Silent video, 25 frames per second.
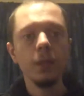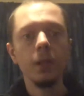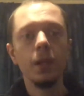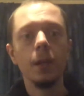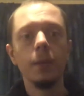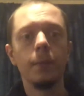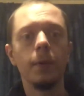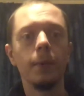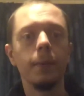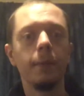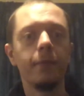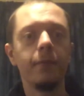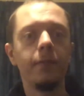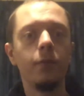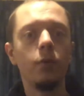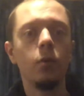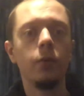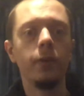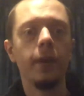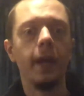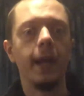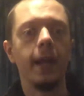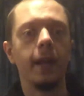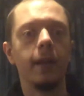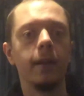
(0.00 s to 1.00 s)
But before
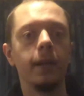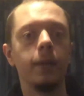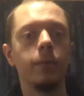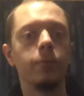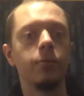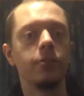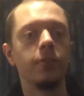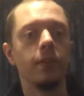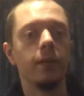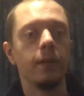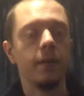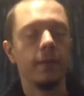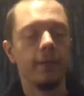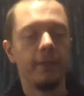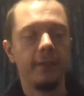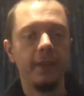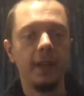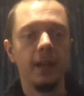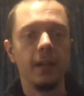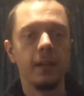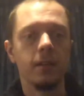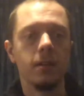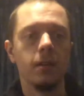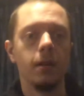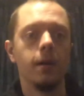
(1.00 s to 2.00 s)
then, he was a
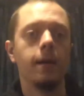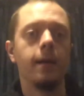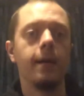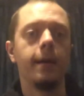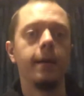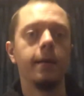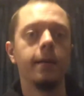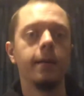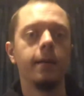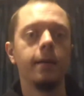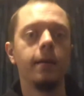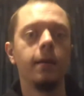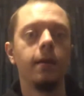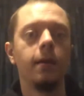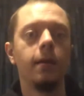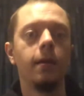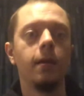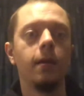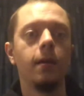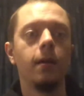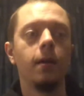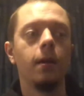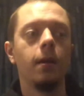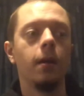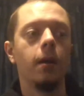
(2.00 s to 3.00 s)
fit guy,
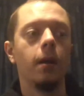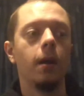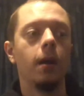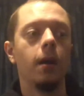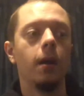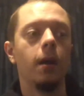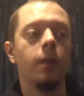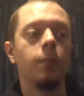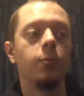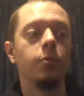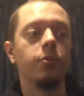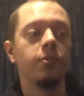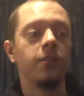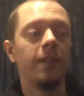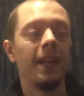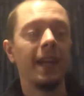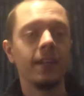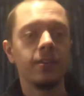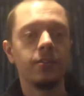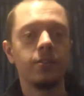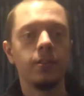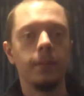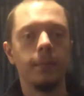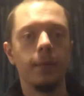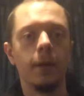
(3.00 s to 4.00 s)
was an
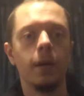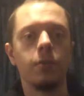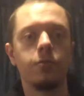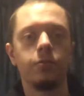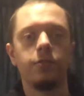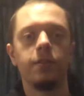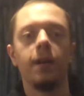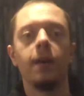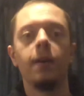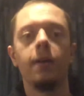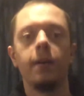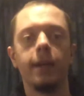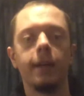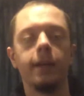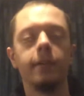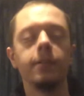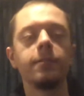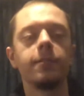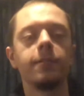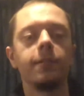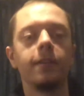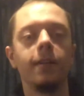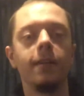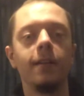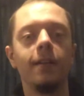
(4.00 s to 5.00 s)
excellent martial
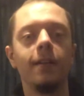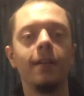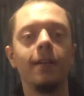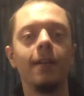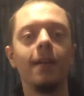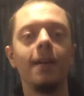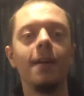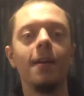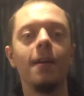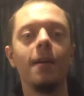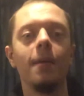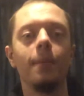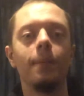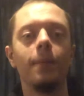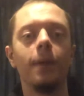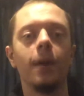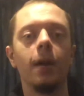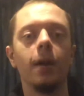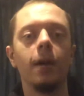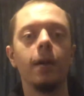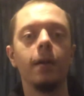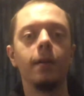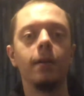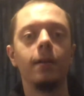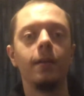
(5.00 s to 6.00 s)
artist,
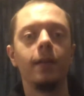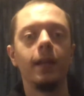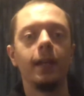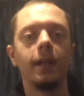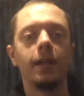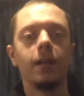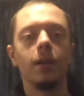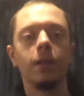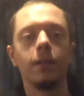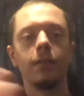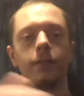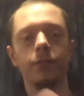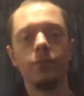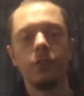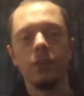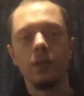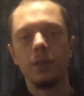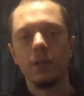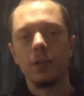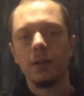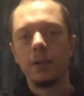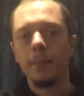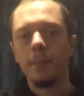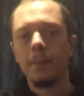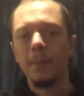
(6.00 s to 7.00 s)
but he kind of
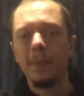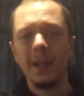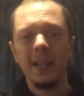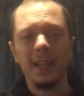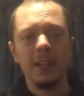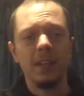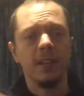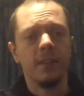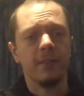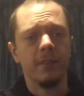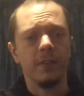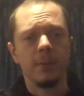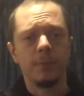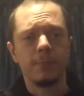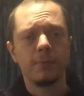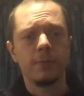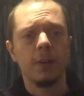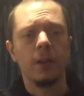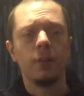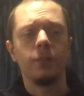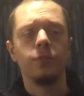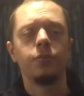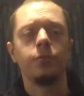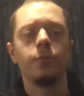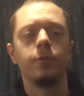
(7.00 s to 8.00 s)
took a completely different
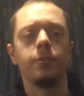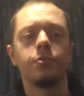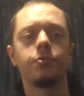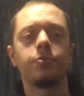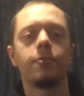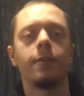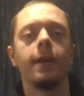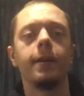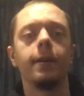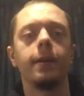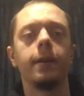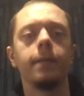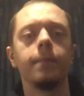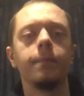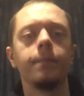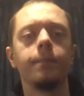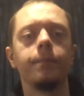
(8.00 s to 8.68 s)
approach to his training.